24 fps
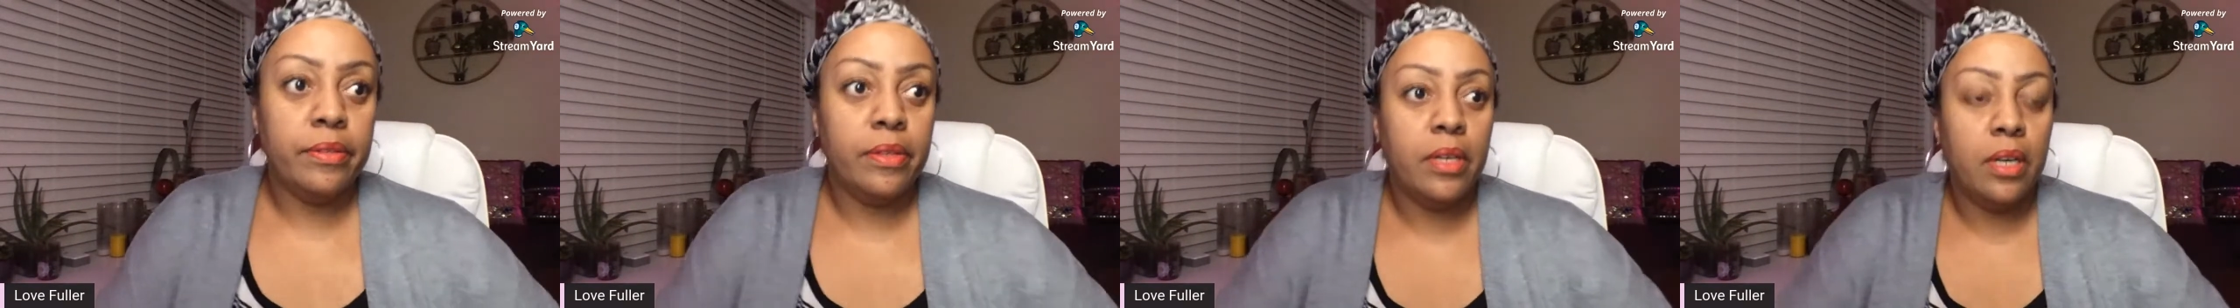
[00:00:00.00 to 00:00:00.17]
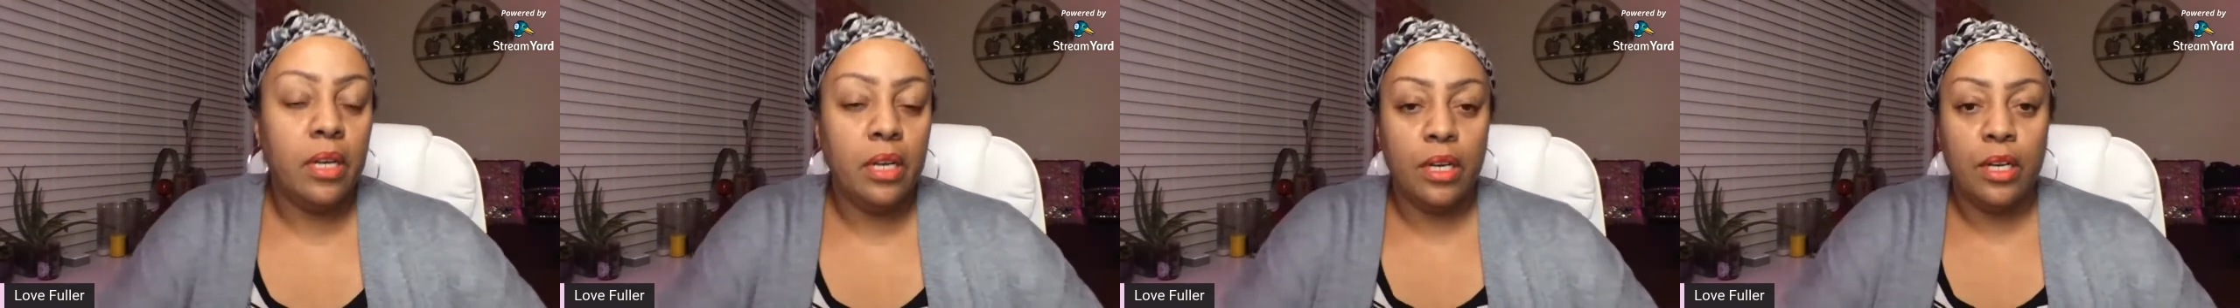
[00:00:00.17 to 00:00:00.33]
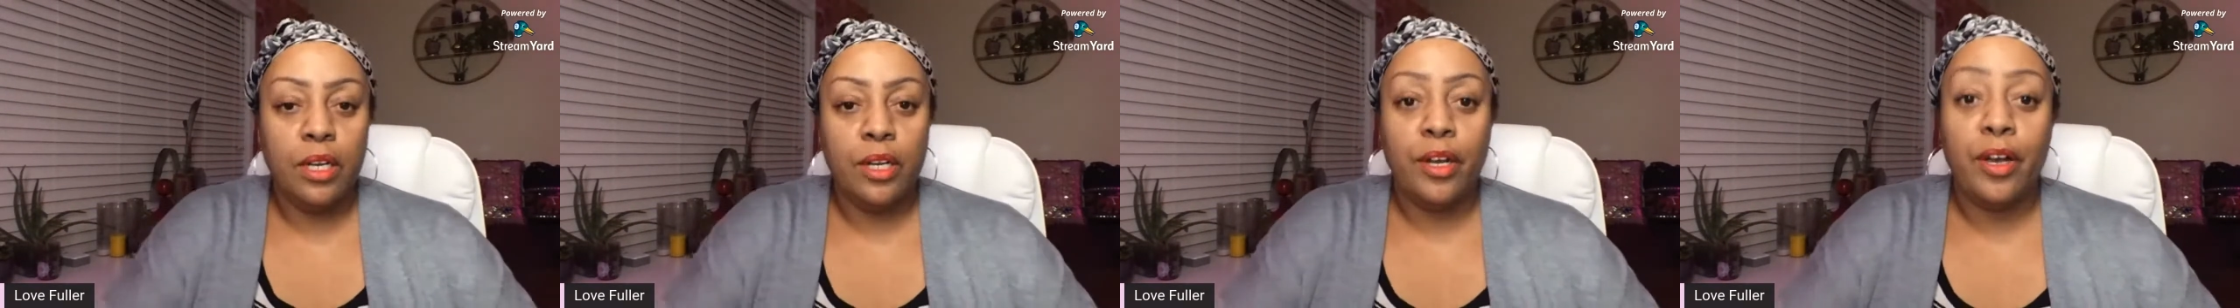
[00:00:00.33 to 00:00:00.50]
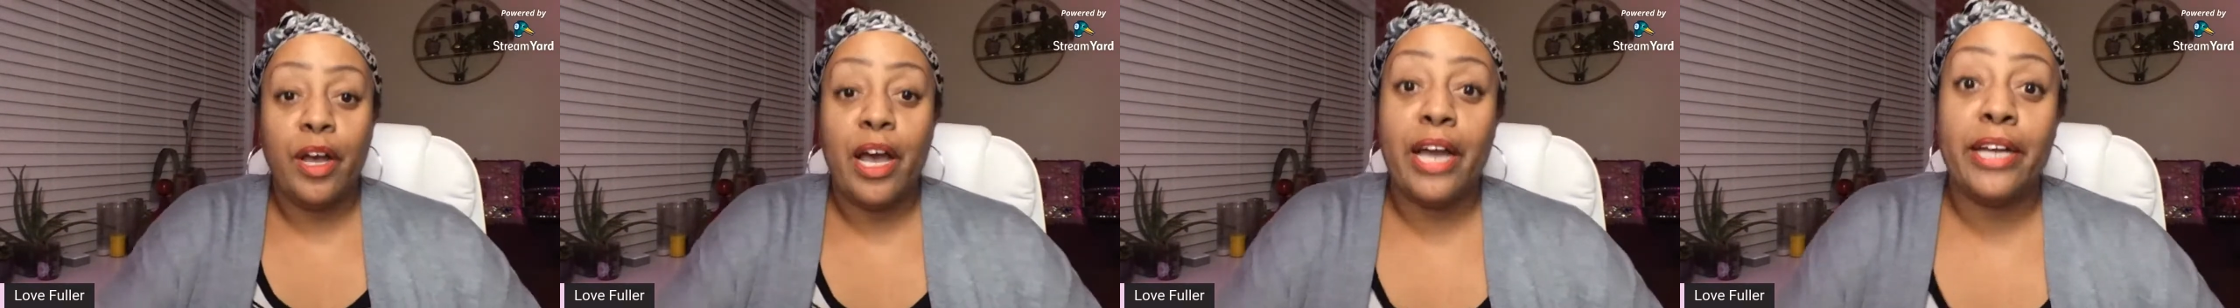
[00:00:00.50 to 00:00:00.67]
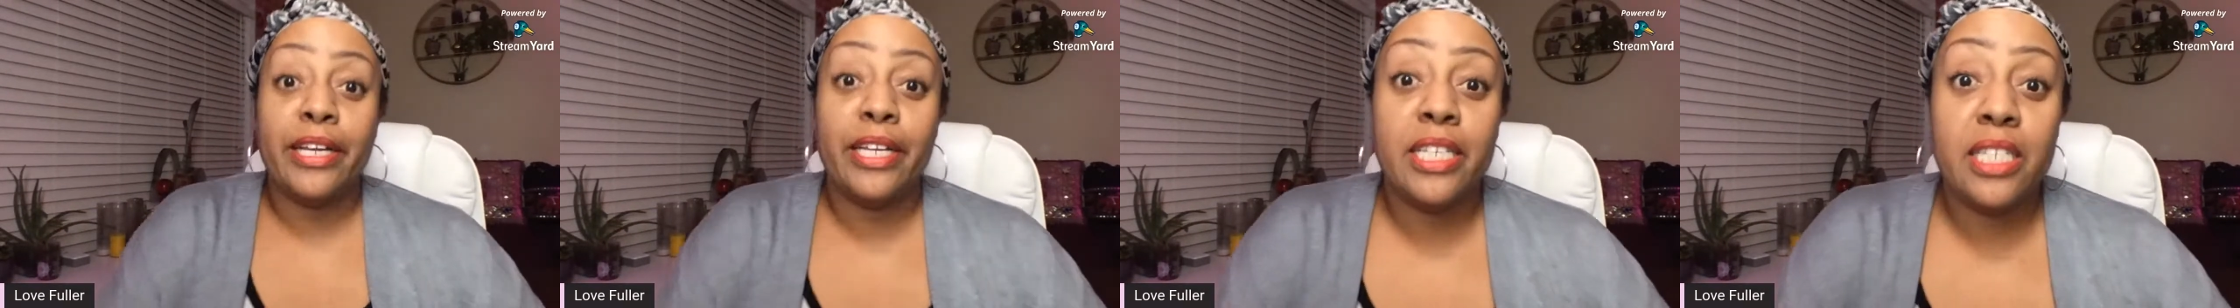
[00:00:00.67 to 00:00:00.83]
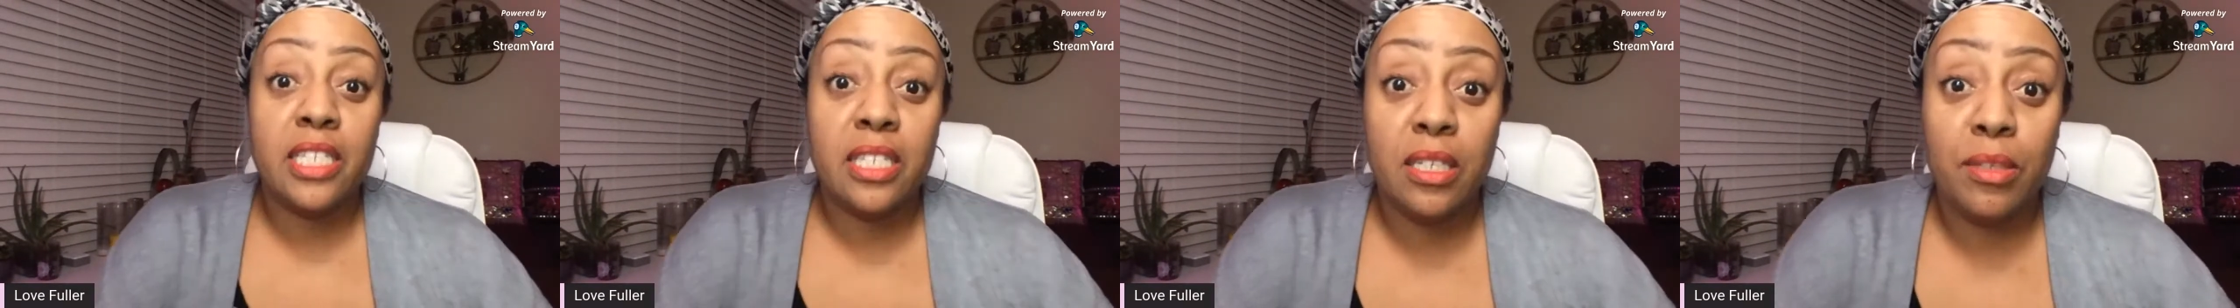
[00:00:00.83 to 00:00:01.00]
I
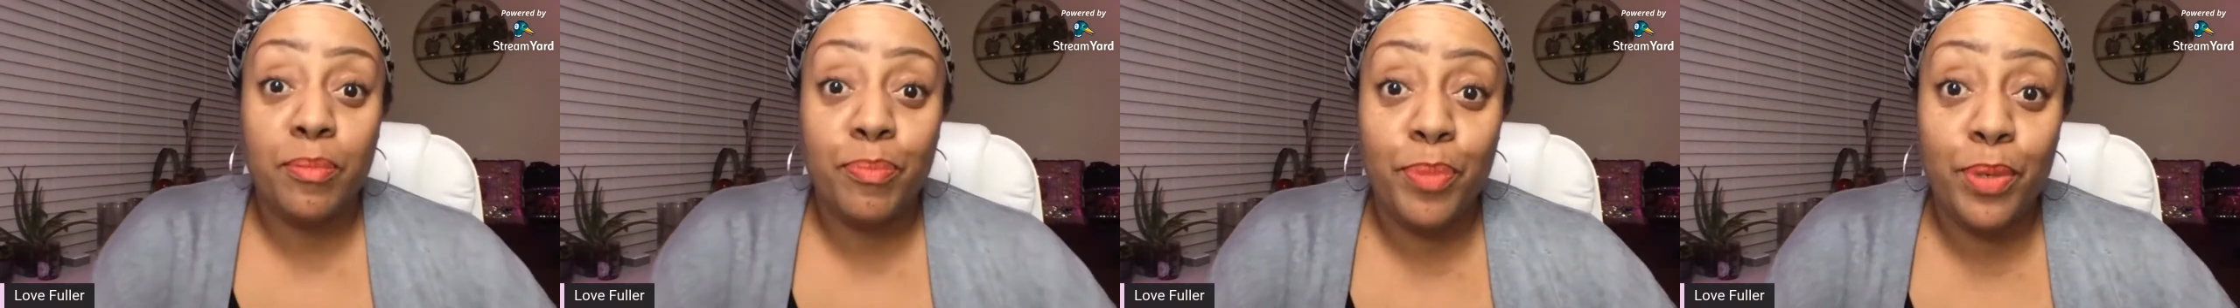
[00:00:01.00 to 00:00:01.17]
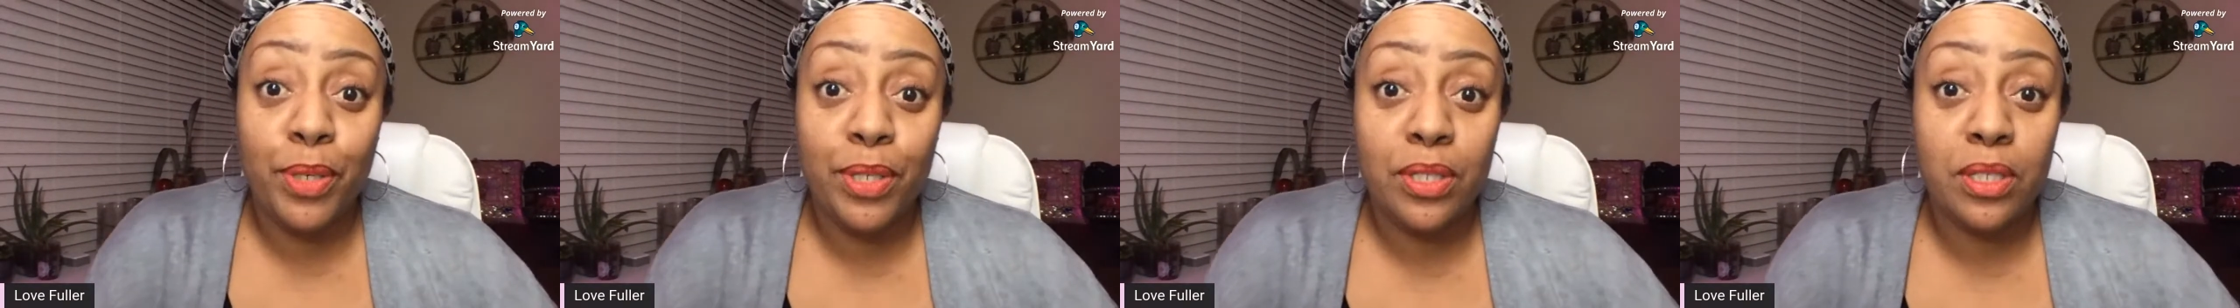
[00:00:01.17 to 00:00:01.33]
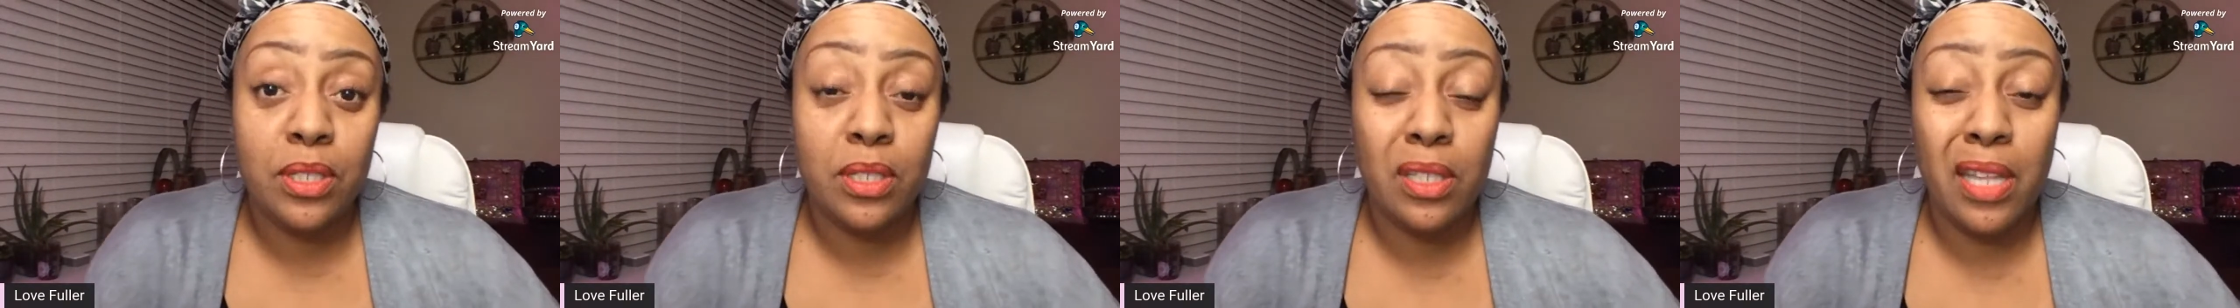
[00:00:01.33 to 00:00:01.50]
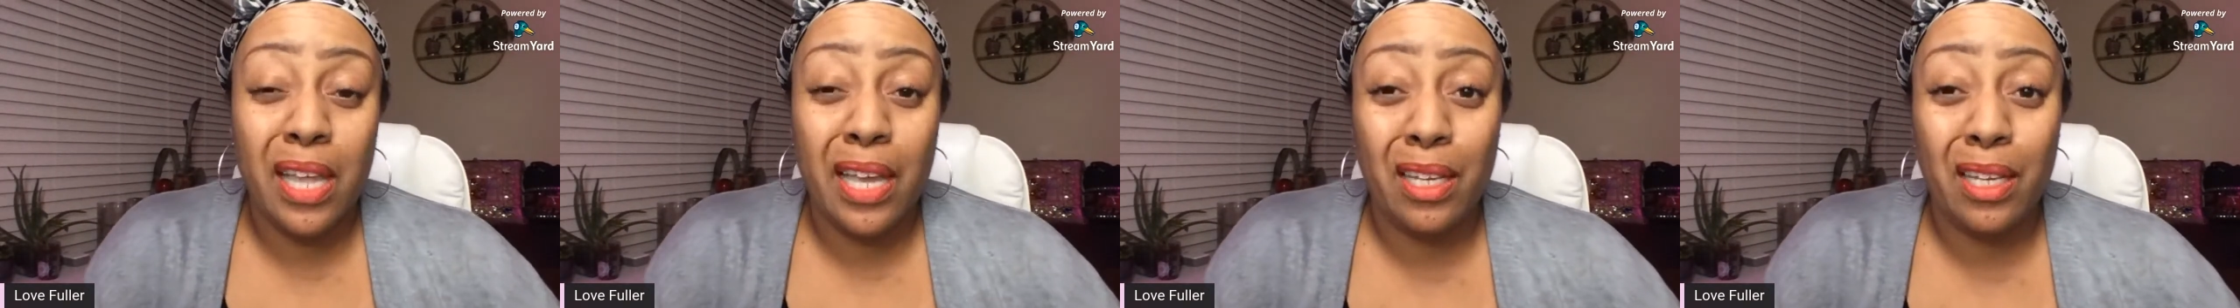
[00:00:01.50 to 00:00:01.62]
need to put